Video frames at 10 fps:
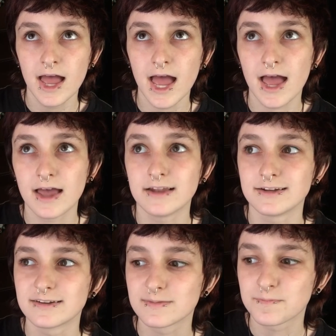and
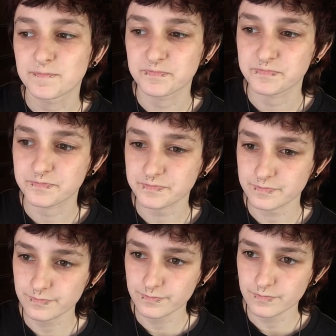
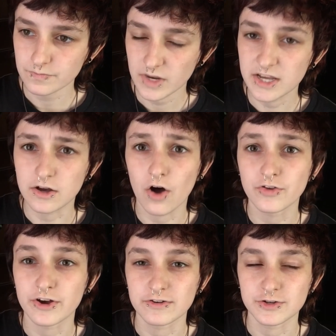he called
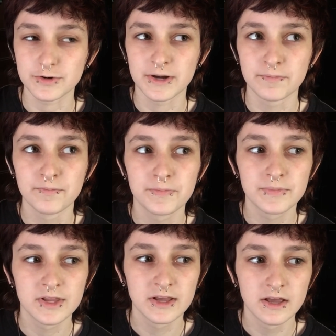out to him.
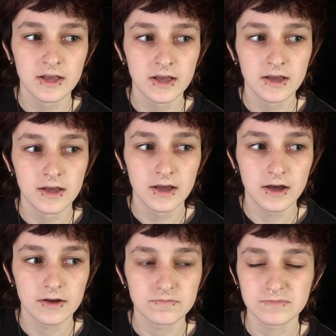
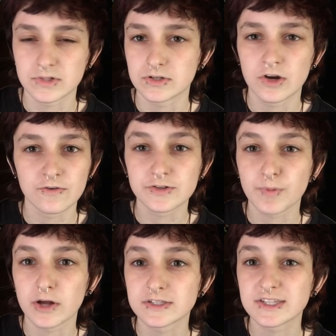No
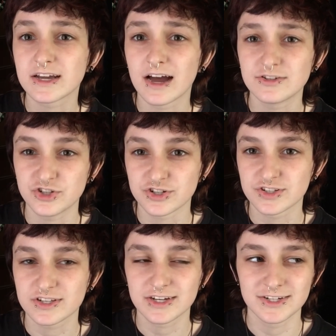response. The guy just
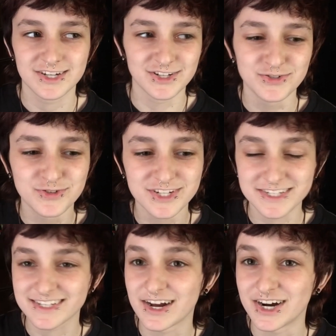continued to
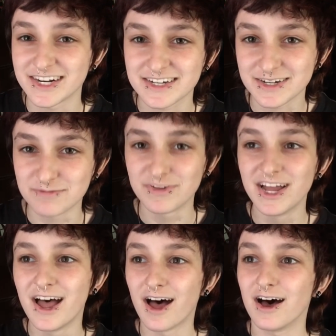stare at him.
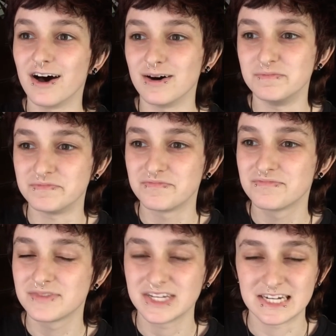
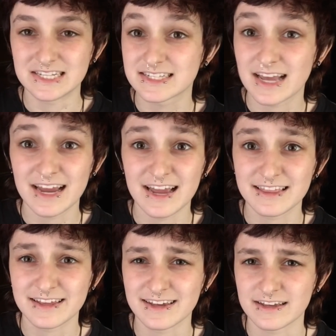He didn't say
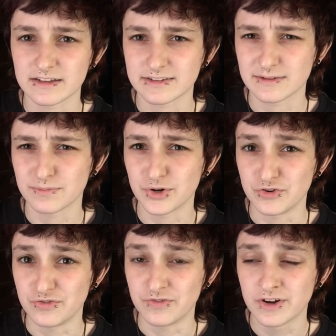anything, he didn't move.